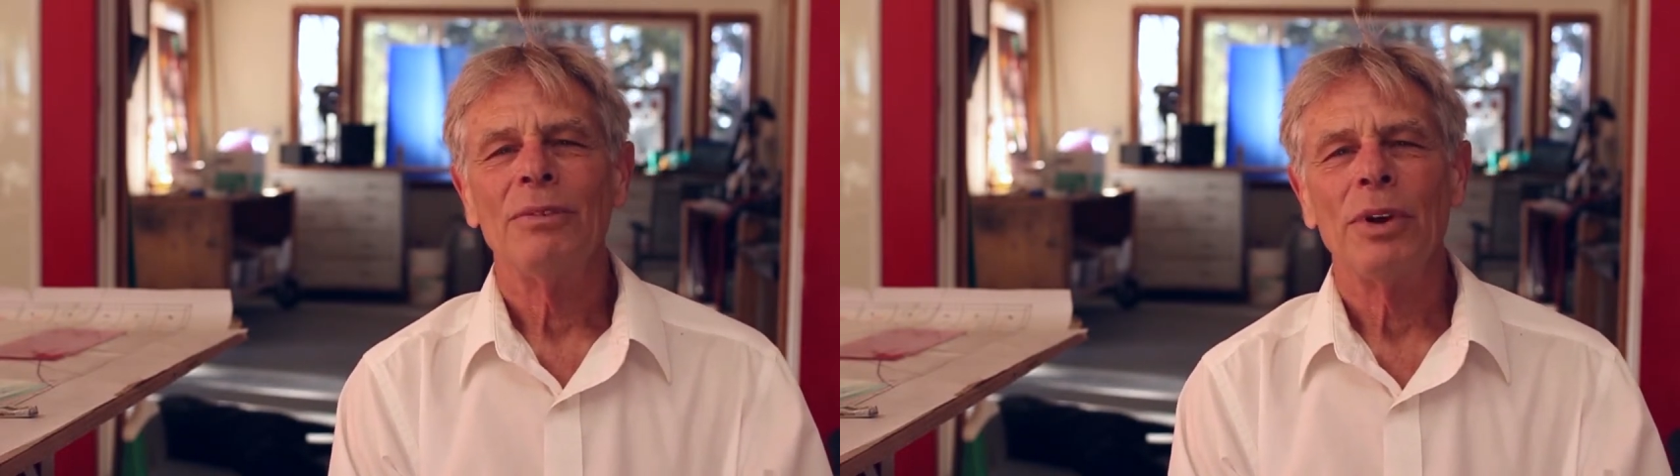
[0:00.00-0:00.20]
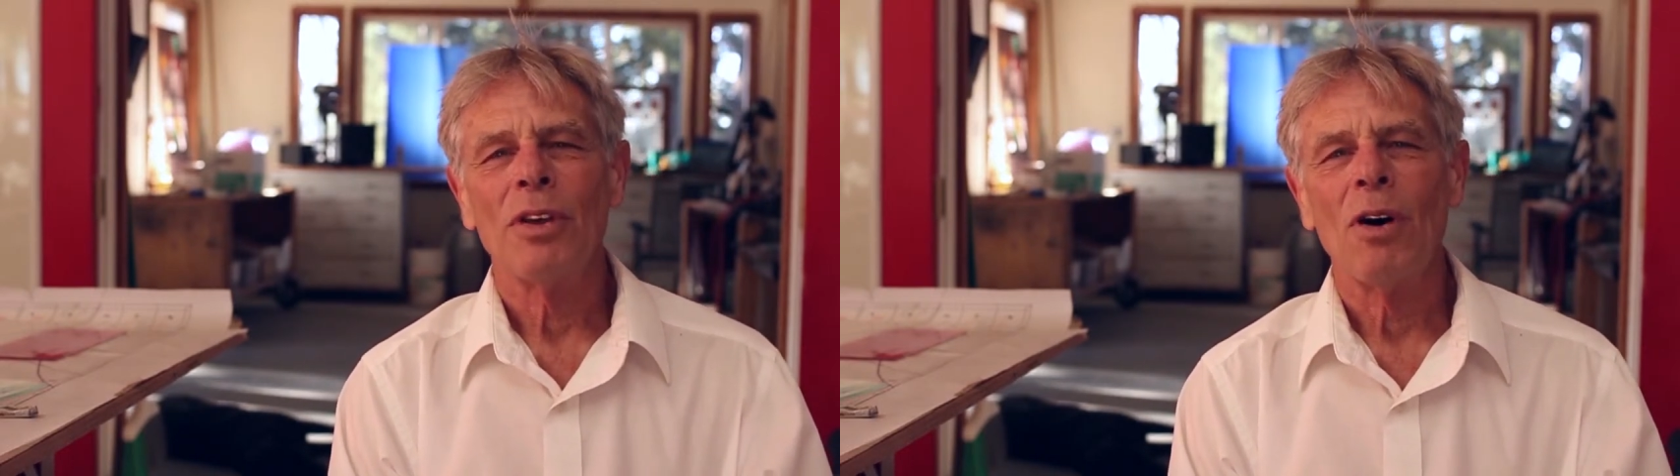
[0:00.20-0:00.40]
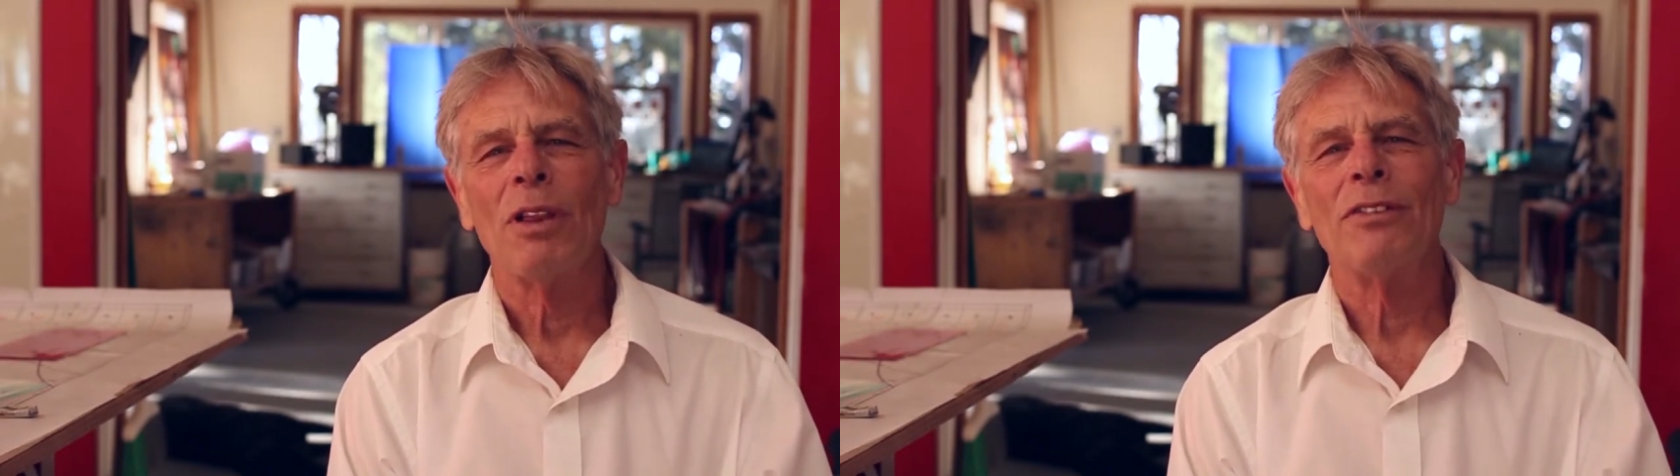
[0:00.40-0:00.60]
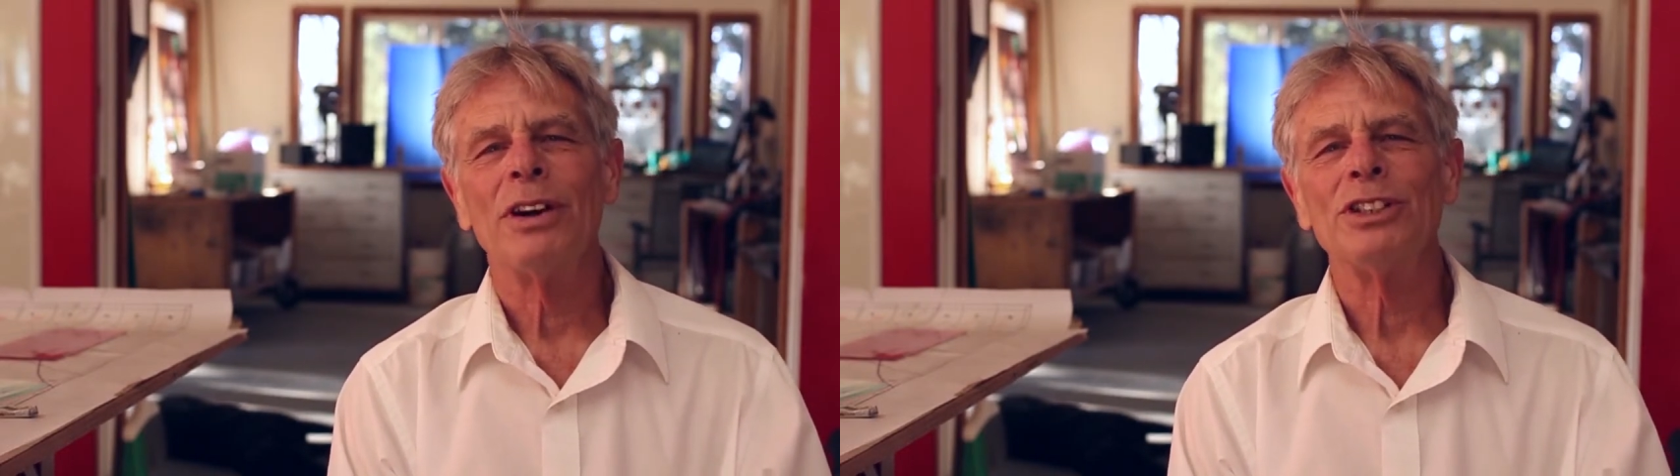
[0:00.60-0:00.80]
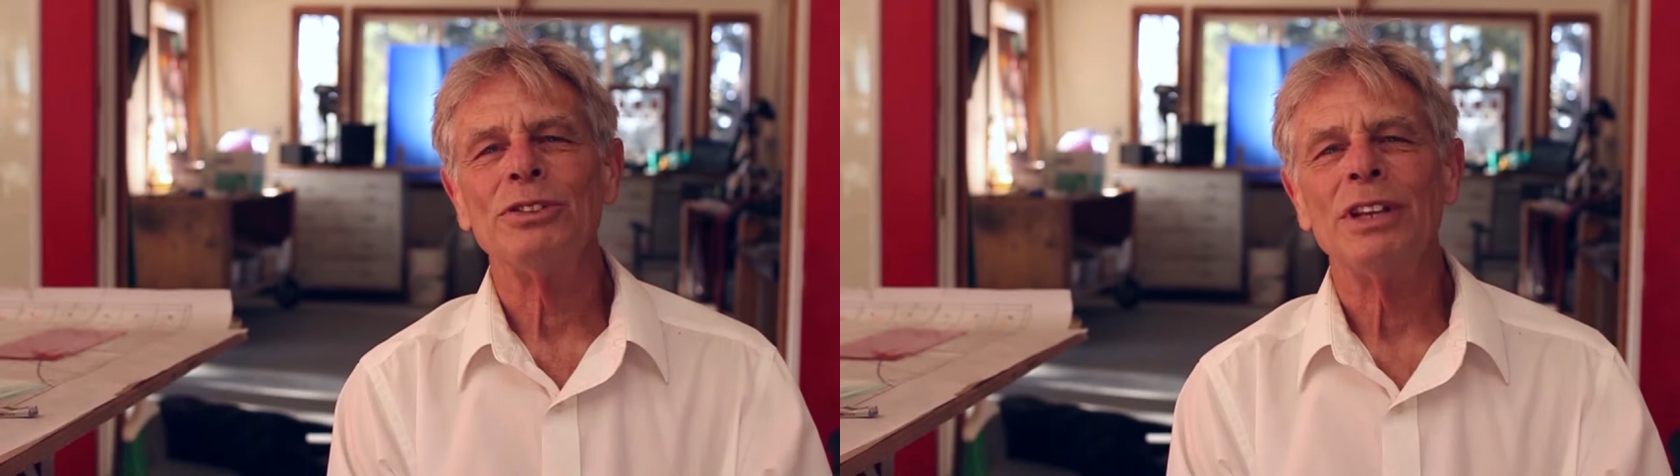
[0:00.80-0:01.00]
with all of
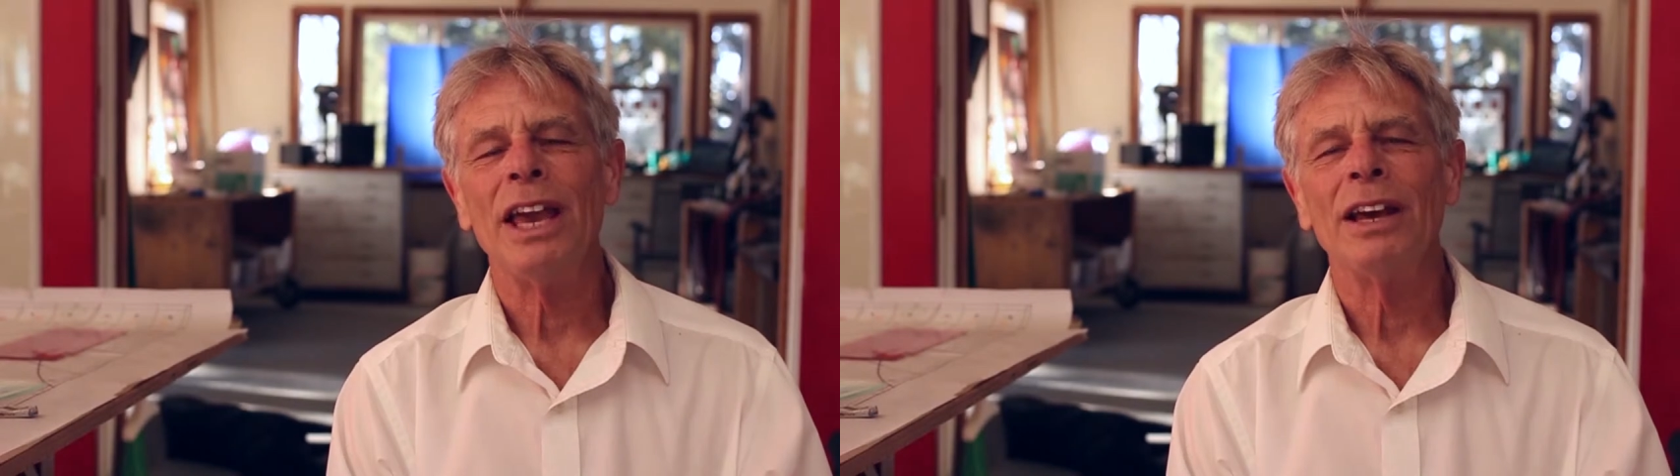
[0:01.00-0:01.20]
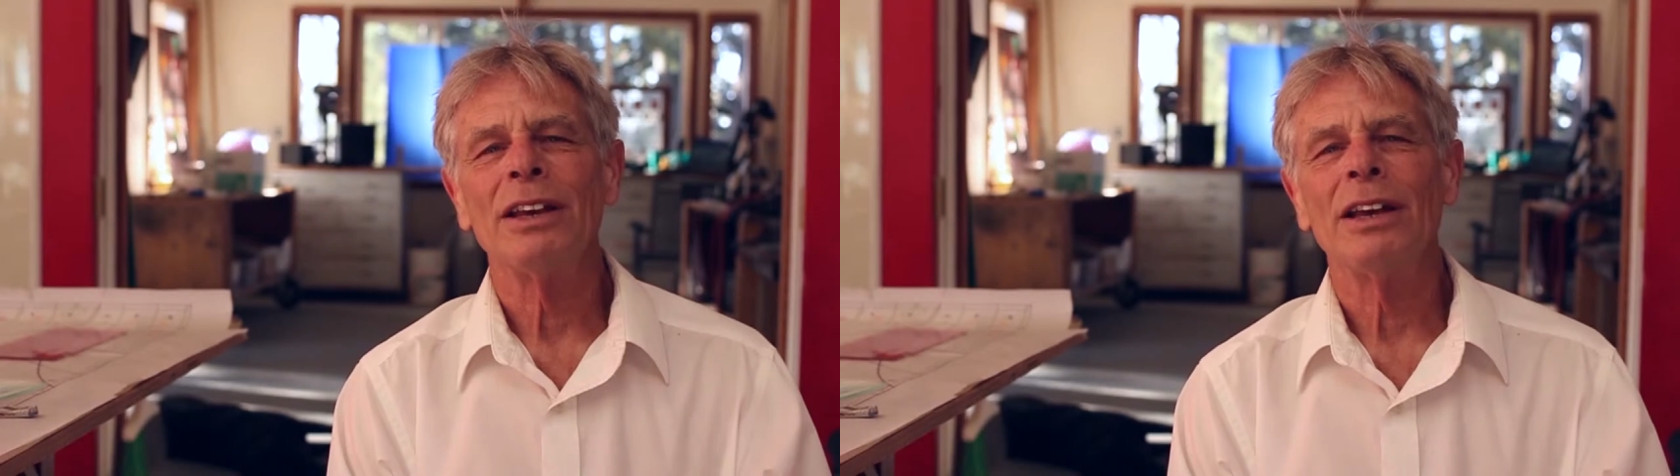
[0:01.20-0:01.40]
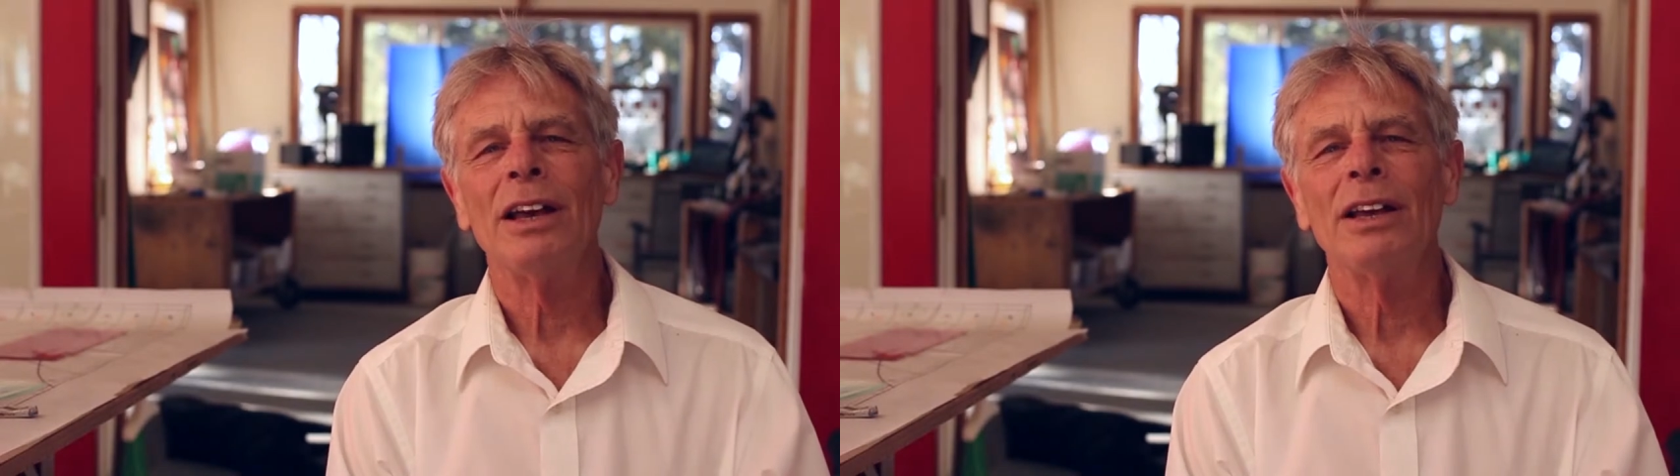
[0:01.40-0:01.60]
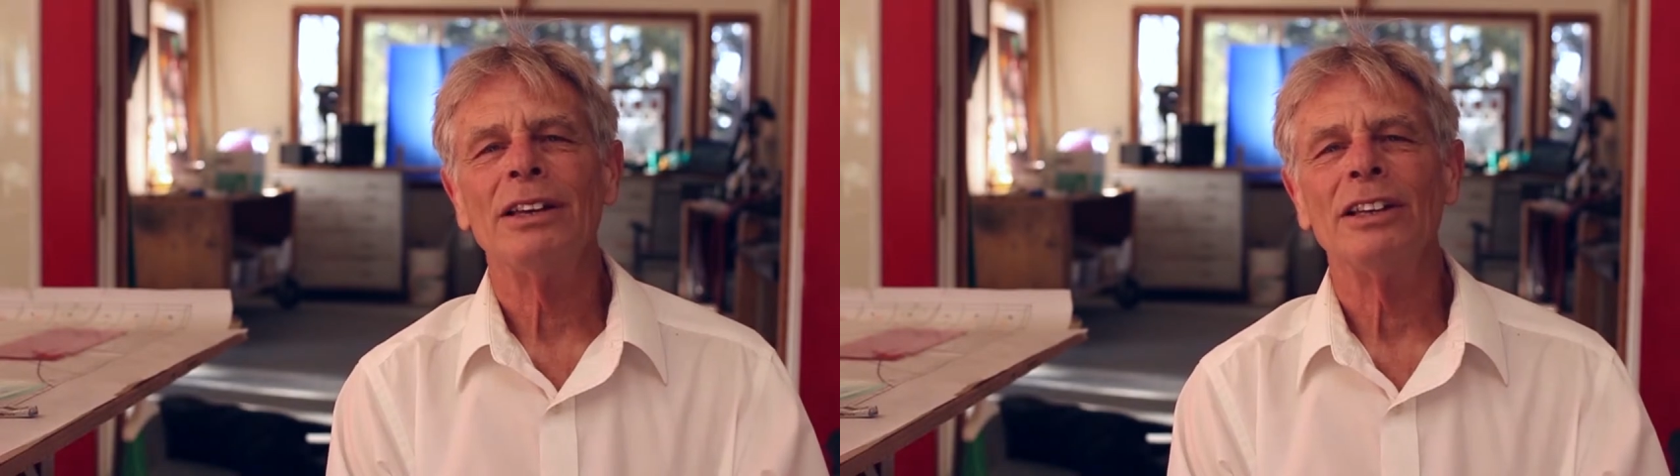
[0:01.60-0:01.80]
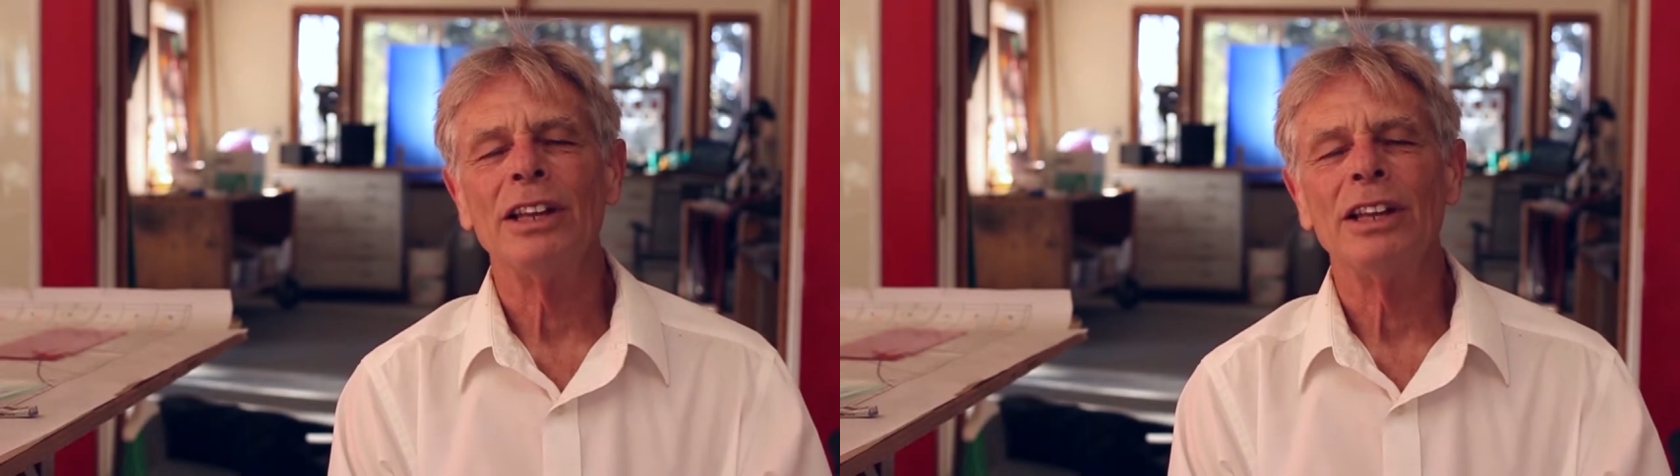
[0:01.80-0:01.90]
our Judaica,